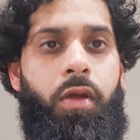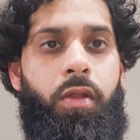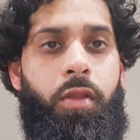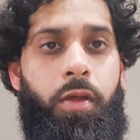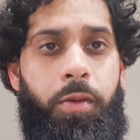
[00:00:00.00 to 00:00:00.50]

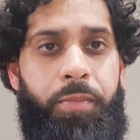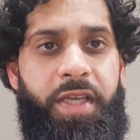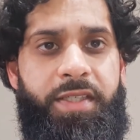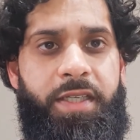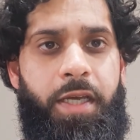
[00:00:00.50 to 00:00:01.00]
The
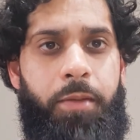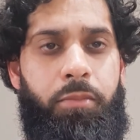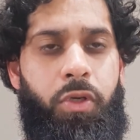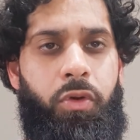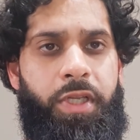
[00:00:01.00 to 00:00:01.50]

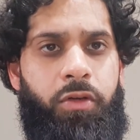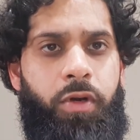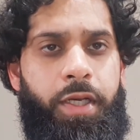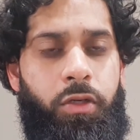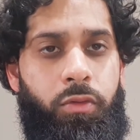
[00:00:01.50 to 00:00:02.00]
PCM loaded
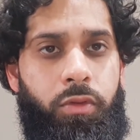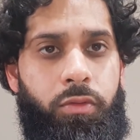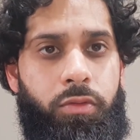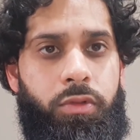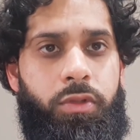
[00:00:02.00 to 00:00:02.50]

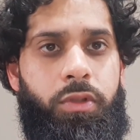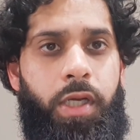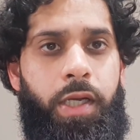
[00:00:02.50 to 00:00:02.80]
granules